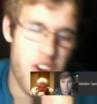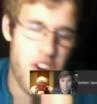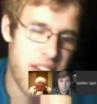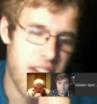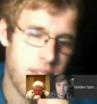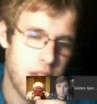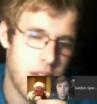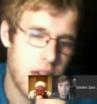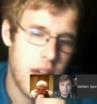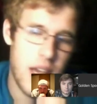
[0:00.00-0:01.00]
it.
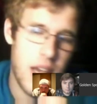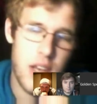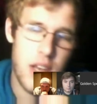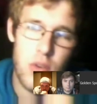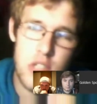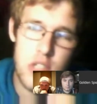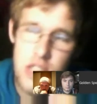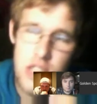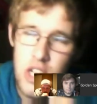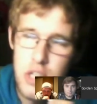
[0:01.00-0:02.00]
And
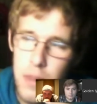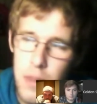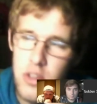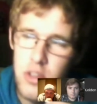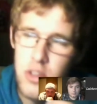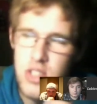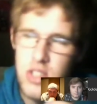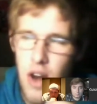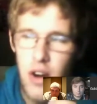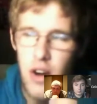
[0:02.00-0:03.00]
CJ Spiller
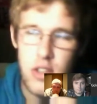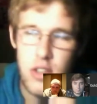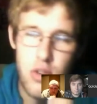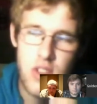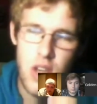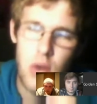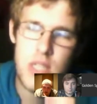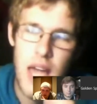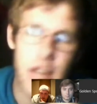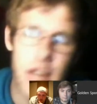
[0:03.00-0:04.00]
started 2 years ago
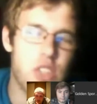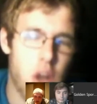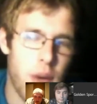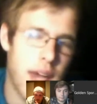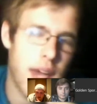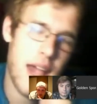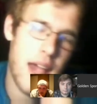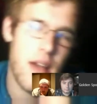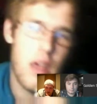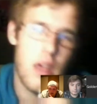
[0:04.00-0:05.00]
was kind of showing,
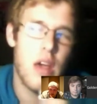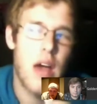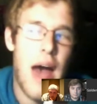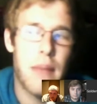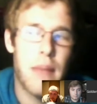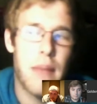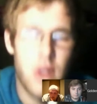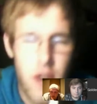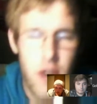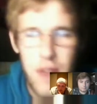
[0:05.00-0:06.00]
hey, I'm
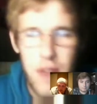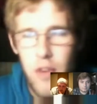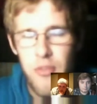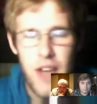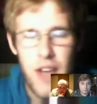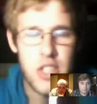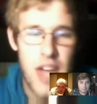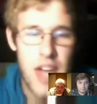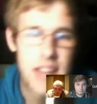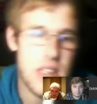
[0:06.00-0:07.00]
learning from Fred
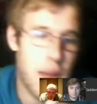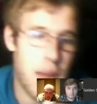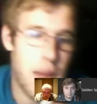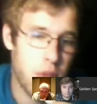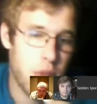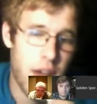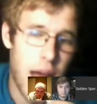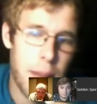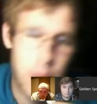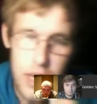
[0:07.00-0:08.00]
Jackson. I'm learning how
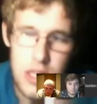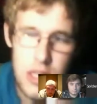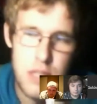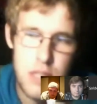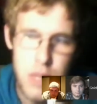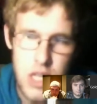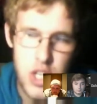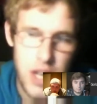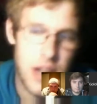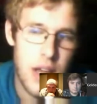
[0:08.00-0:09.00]
to play this position